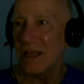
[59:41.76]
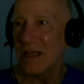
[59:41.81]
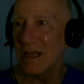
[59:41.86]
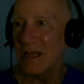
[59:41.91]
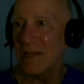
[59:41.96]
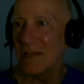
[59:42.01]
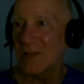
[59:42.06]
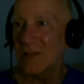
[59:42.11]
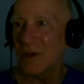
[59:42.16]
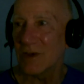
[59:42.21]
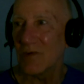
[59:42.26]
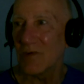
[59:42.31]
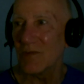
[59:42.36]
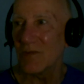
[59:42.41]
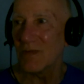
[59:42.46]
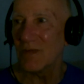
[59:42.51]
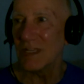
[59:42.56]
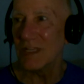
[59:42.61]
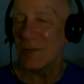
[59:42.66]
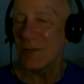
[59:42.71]
so
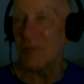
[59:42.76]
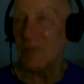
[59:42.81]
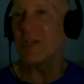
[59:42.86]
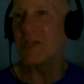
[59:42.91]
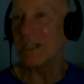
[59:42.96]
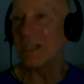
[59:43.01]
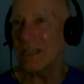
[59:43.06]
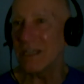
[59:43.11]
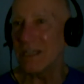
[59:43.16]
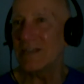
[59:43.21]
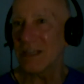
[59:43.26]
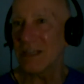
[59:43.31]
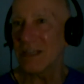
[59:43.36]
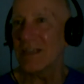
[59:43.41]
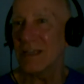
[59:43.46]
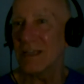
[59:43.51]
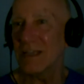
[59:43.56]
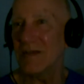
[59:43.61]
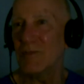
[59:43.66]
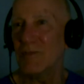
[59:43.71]
it would be a, it's a,
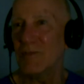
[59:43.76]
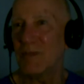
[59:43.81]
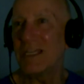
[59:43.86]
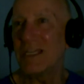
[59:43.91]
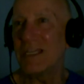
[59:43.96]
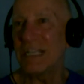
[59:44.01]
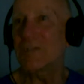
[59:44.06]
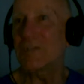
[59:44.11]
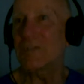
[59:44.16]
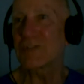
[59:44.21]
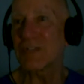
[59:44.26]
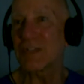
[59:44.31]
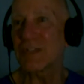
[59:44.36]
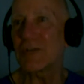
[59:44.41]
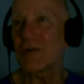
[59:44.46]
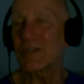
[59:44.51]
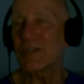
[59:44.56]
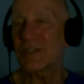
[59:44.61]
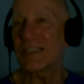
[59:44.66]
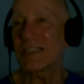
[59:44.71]
it would be an interesting
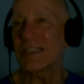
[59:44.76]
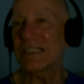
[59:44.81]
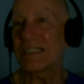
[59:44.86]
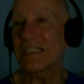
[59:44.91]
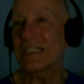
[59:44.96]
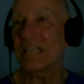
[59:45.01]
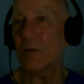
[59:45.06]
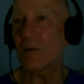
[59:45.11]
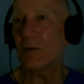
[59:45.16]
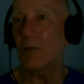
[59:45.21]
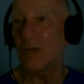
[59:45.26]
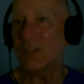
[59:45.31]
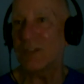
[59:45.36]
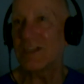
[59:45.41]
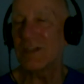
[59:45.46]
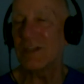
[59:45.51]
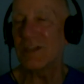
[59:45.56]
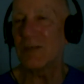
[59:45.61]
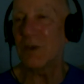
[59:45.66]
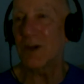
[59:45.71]
question to see like what's in
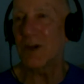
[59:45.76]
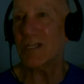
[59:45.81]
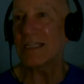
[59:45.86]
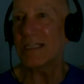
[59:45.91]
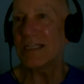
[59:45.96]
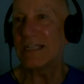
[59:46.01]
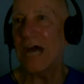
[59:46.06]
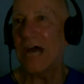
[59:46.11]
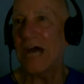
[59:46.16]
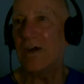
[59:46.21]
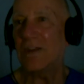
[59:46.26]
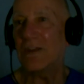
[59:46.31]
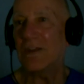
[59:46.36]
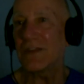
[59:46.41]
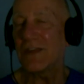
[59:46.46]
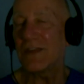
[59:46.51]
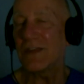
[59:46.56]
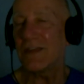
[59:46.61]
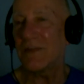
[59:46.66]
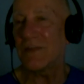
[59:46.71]
the market now that,
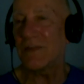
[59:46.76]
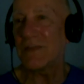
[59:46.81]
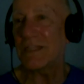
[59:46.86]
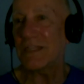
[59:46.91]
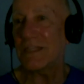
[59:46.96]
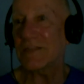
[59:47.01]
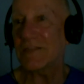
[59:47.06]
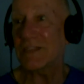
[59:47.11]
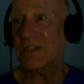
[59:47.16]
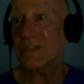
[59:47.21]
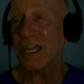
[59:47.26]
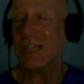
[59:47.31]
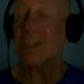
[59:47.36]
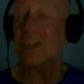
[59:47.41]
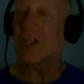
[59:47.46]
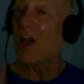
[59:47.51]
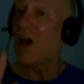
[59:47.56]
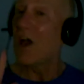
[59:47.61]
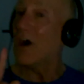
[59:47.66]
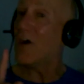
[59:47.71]
that, that things have changed.
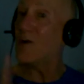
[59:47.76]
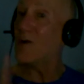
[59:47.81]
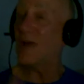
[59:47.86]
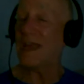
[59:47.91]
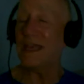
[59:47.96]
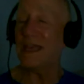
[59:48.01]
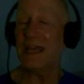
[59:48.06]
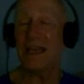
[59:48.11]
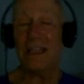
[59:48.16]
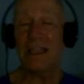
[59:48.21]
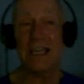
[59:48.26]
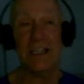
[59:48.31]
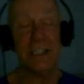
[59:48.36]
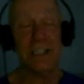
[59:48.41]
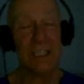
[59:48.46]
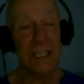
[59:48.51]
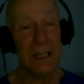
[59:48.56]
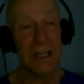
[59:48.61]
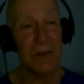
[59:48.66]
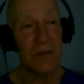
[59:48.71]
Oh, and, and
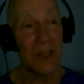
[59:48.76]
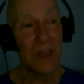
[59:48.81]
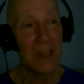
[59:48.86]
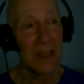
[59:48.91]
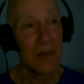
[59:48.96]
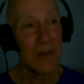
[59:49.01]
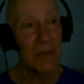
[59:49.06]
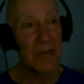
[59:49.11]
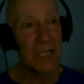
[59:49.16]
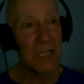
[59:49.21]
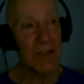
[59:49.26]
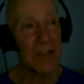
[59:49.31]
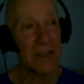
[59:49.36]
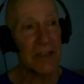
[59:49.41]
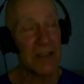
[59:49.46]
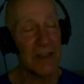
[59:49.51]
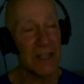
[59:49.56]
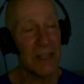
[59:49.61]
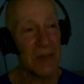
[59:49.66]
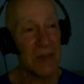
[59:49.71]
actually um, back to
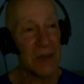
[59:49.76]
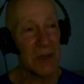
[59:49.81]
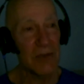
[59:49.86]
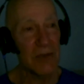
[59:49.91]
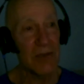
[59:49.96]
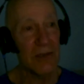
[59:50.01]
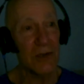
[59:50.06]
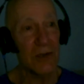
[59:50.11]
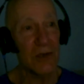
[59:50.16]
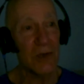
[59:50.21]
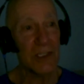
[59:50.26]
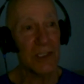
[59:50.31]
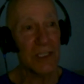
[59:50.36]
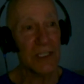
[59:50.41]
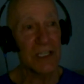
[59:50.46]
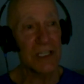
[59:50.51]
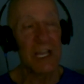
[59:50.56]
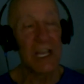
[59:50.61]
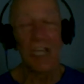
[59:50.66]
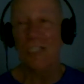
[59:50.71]
the, that pollutant
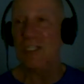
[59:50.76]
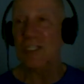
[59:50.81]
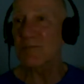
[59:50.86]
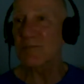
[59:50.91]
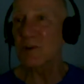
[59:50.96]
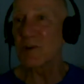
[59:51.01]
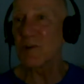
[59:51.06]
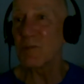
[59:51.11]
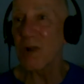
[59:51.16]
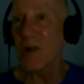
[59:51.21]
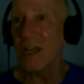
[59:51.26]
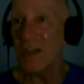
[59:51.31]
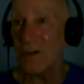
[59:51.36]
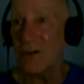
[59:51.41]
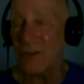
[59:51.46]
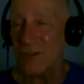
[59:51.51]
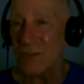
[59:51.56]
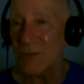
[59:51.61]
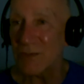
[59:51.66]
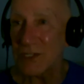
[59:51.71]
question, sperm
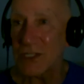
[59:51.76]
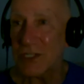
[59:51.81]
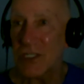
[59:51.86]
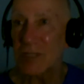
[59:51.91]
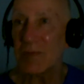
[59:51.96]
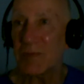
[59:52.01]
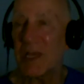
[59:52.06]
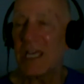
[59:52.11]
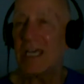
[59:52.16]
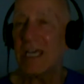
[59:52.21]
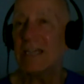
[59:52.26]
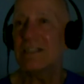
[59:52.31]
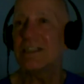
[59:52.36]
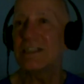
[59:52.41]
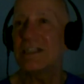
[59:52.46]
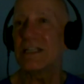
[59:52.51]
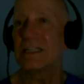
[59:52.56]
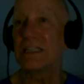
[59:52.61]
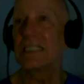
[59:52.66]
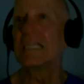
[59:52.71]
whales, which Japan
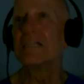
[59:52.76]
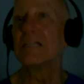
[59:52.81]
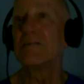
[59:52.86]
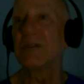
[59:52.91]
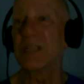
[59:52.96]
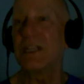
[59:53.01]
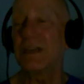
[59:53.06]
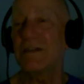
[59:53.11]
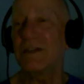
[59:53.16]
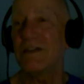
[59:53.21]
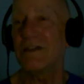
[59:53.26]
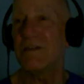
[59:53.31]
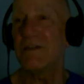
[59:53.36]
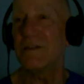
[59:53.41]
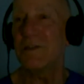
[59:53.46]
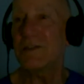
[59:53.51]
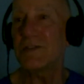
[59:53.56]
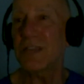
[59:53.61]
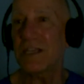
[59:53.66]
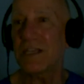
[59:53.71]
did a little bit, of, a few
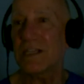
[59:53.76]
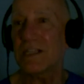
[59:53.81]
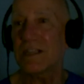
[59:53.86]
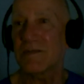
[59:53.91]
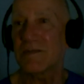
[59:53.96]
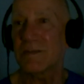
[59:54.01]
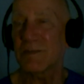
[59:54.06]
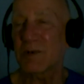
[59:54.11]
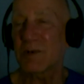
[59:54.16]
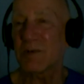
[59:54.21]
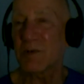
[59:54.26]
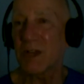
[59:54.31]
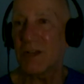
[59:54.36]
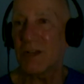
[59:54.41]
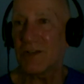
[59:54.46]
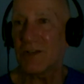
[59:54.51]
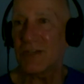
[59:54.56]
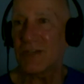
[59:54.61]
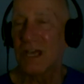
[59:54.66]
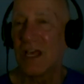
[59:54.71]
takes of sperm
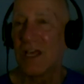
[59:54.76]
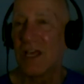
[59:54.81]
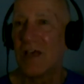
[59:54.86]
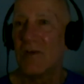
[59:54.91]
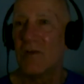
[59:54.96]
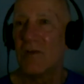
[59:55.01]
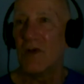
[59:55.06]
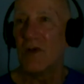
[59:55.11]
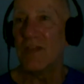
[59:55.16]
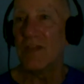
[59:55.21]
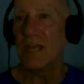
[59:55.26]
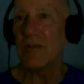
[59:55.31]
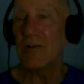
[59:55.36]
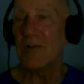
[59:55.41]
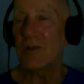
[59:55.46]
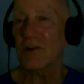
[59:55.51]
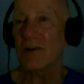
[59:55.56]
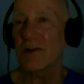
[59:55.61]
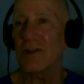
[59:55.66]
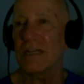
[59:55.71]
whales when they
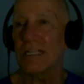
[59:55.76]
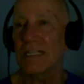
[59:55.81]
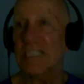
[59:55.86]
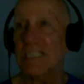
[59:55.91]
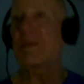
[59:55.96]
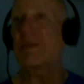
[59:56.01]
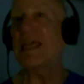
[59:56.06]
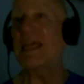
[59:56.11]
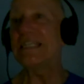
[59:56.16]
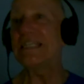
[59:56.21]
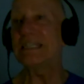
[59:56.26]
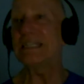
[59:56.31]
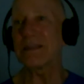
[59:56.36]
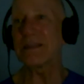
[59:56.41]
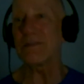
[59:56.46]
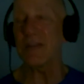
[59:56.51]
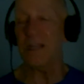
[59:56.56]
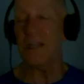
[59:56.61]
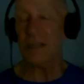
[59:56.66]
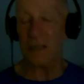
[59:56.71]
were expanding
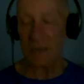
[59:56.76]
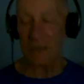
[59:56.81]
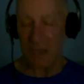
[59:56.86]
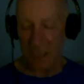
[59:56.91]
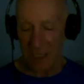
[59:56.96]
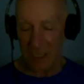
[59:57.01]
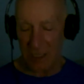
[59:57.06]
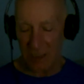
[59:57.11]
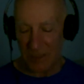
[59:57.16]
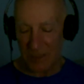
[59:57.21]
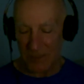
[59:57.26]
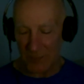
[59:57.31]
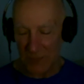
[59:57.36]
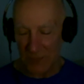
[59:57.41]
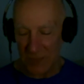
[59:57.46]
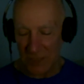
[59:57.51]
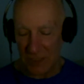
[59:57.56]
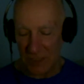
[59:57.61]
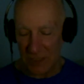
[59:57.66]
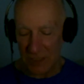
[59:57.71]
their, um,
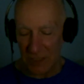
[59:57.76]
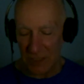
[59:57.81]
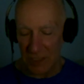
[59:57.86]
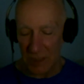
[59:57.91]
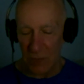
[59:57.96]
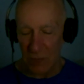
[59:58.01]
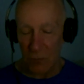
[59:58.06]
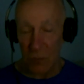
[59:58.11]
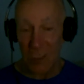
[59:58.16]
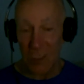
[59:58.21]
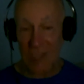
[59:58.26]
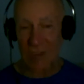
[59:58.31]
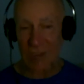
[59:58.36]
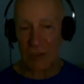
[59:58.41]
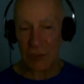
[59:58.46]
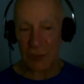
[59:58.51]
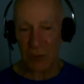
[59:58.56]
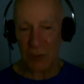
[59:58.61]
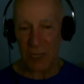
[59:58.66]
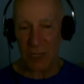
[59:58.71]
their
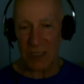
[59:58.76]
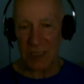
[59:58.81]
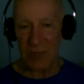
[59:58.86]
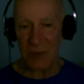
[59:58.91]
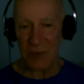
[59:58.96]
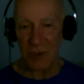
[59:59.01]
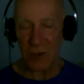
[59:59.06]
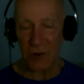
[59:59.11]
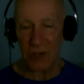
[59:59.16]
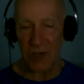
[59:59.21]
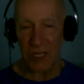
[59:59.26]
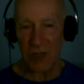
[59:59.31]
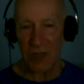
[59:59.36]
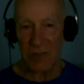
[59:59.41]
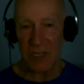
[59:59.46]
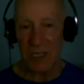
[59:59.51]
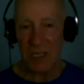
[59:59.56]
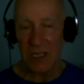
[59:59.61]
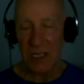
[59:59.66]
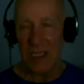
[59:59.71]
research whaling program
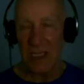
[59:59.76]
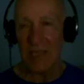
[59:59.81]
in